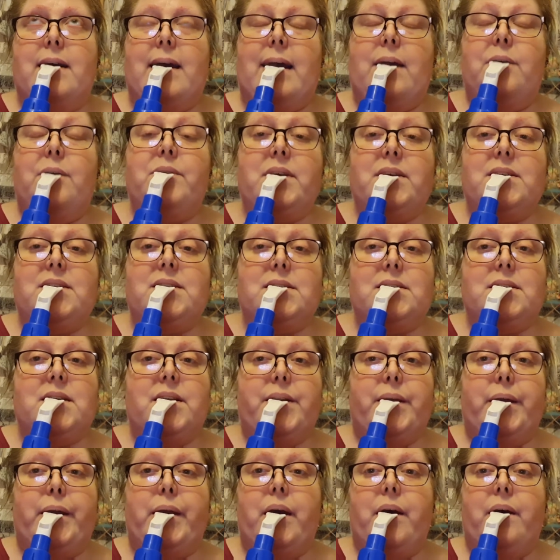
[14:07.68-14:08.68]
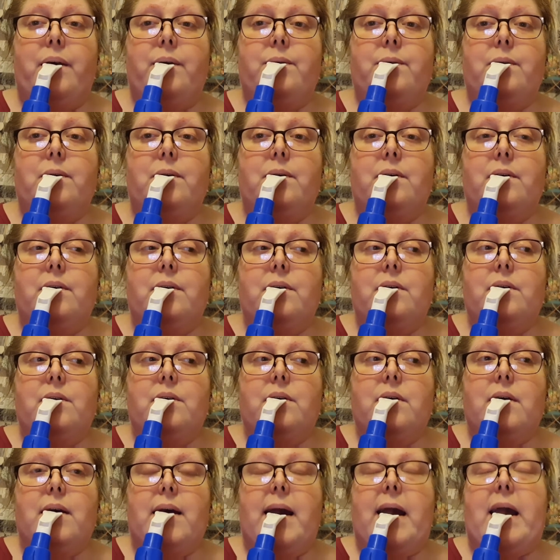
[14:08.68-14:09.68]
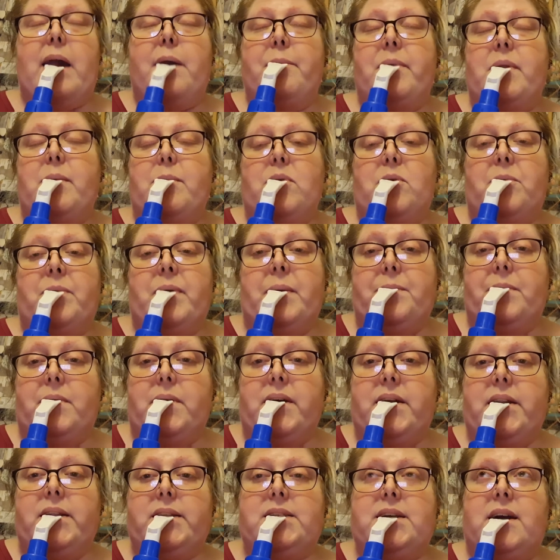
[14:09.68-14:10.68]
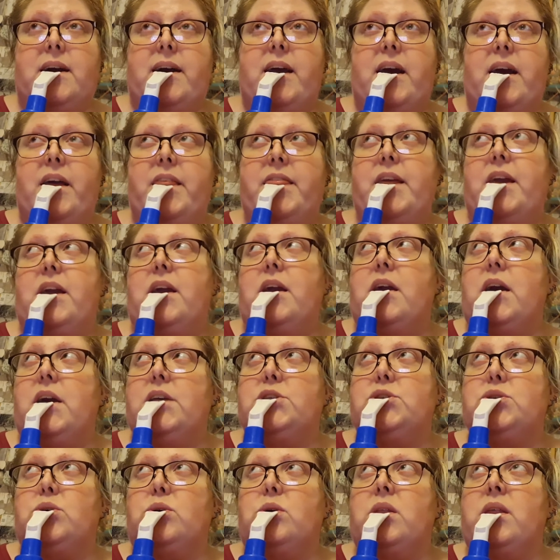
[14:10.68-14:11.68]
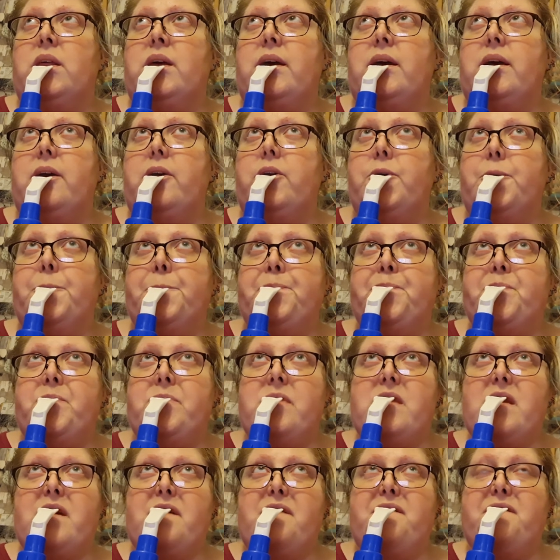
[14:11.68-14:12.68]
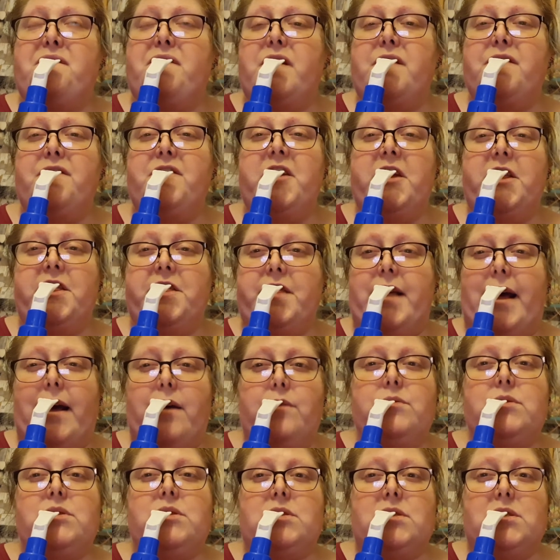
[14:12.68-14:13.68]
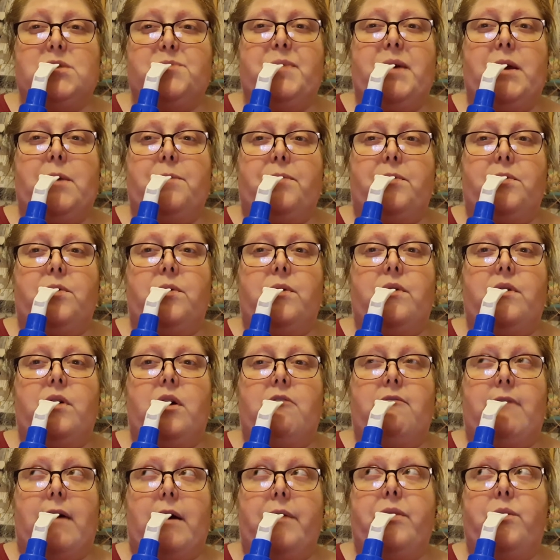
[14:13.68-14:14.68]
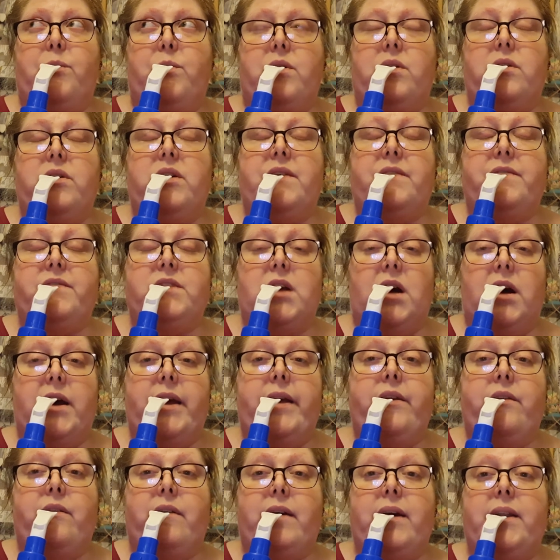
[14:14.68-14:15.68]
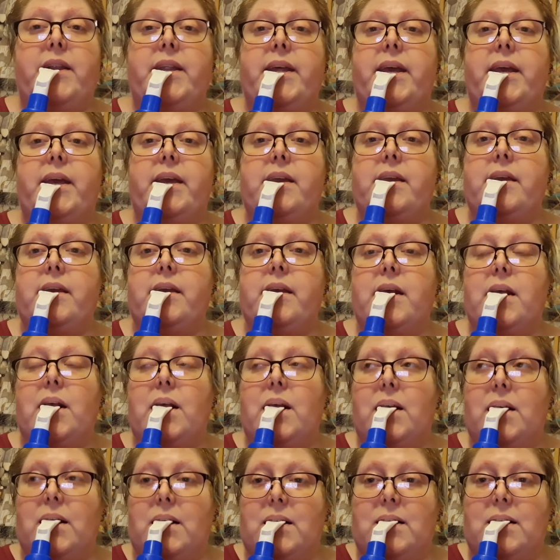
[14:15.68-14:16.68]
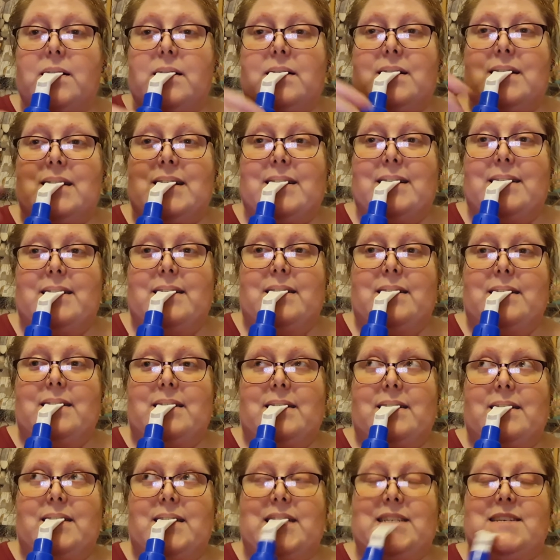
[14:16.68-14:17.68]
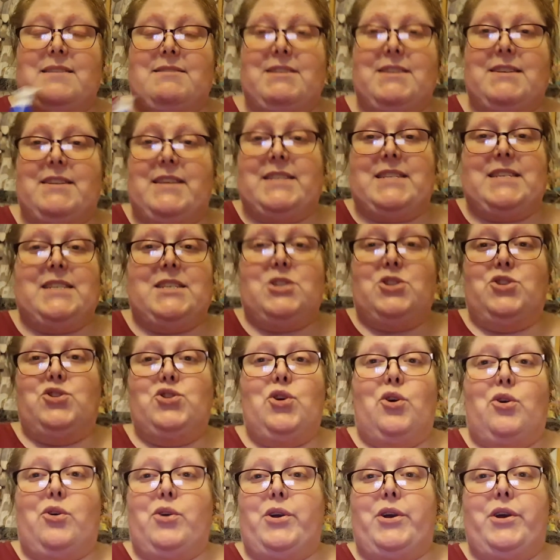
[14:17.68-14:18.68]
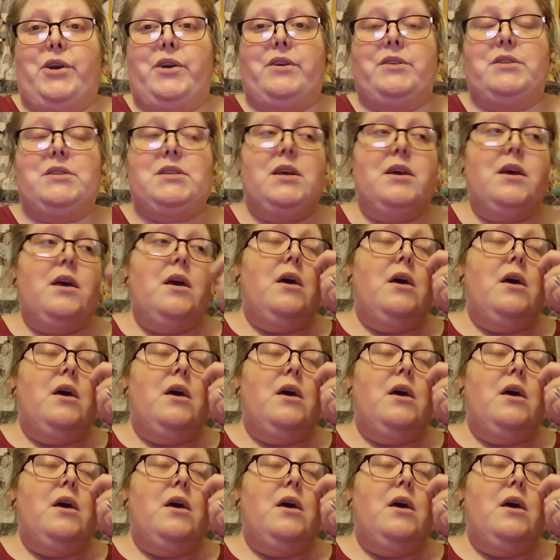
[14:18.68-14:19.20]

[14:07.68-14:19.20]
how this is going to go, how many more people are going to die. I think I saw that 50,000 people around the world have died already. Like, this is not good.